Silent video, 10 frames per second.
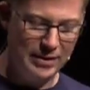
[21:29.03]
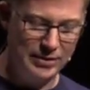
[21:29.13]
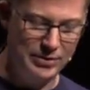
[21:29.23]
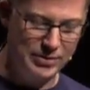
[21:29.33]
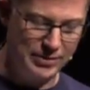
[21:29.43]
a
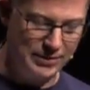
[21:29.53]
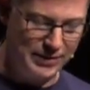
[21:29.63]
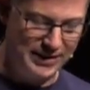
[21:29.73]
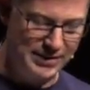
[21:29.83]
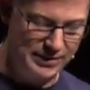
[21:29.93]
user
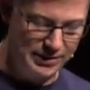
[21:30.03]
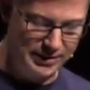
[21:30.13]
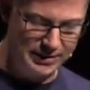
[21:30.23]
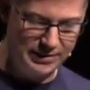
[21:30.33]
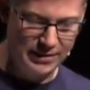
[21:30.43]
interface is
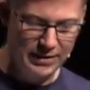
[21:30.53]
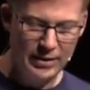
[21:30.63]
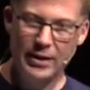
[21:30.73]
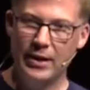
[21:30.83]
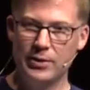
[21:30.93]
nice.
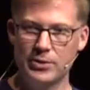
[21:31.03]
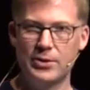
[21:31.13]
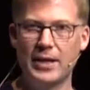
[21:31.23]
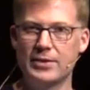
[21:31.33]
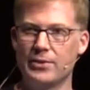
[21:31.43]
It
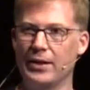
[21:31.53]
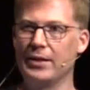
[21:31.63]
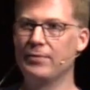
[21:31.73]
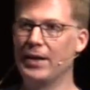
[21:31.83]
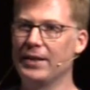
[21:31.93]
also has a great
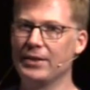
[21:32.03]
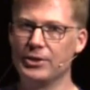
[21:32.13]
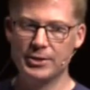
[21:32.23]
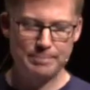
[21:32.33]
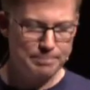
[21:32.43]

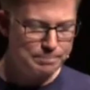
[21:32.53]
advantage.